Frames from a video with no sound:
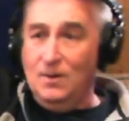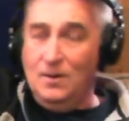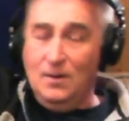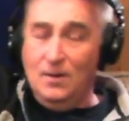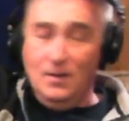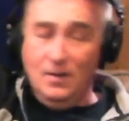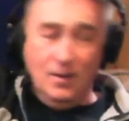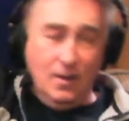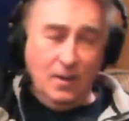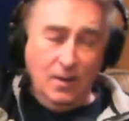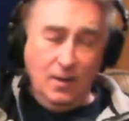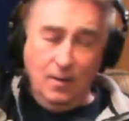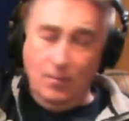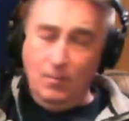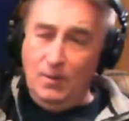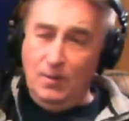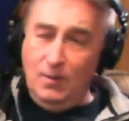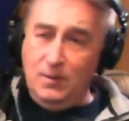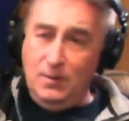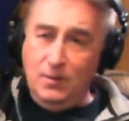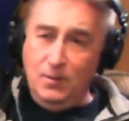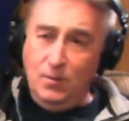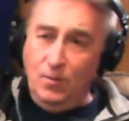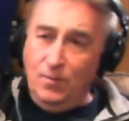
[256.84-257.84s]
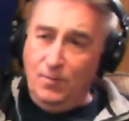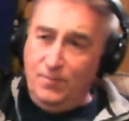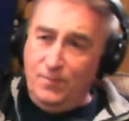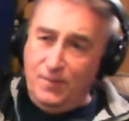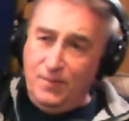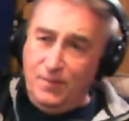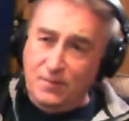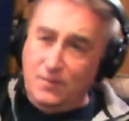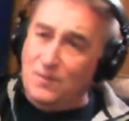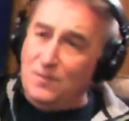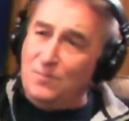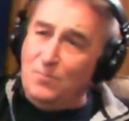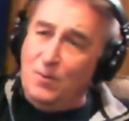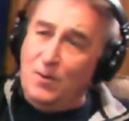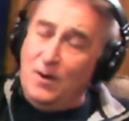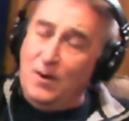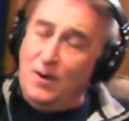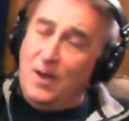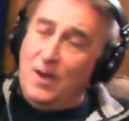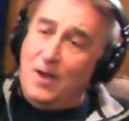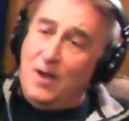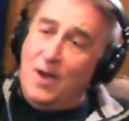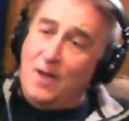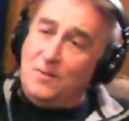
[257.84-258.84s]
And I went, you know, if this is what
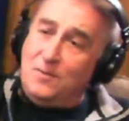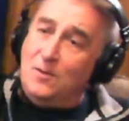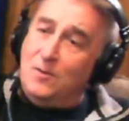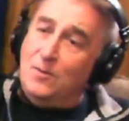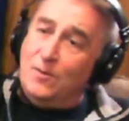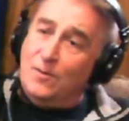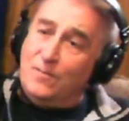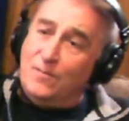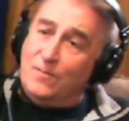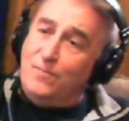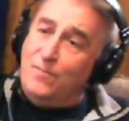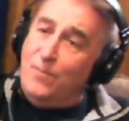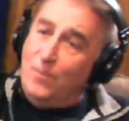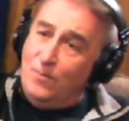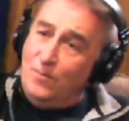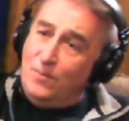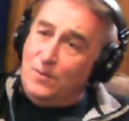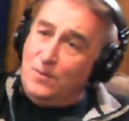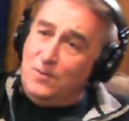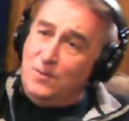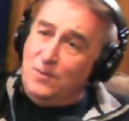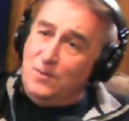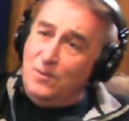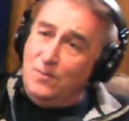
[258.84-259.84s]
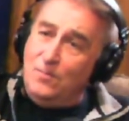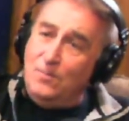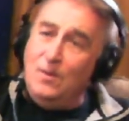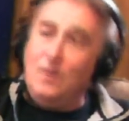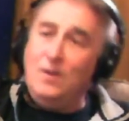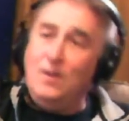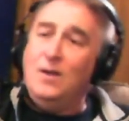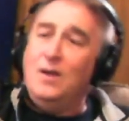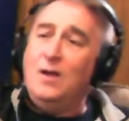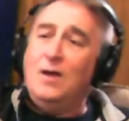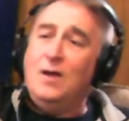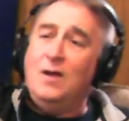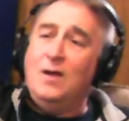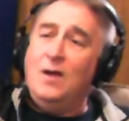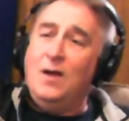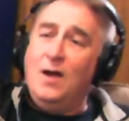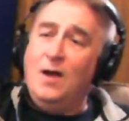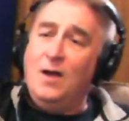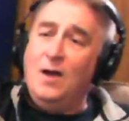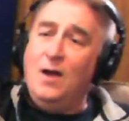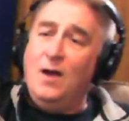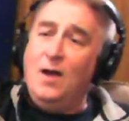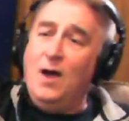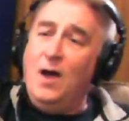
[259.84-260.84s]
I got to look forward to,
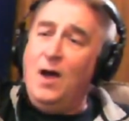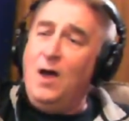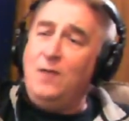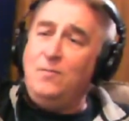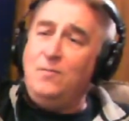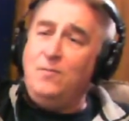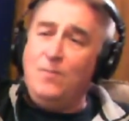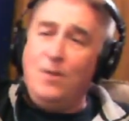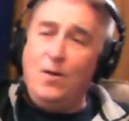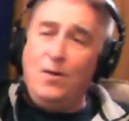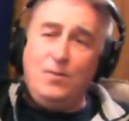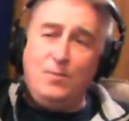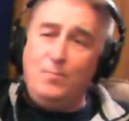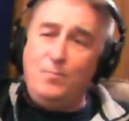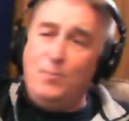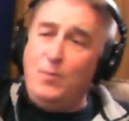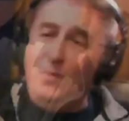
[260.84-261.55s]
I'd rather play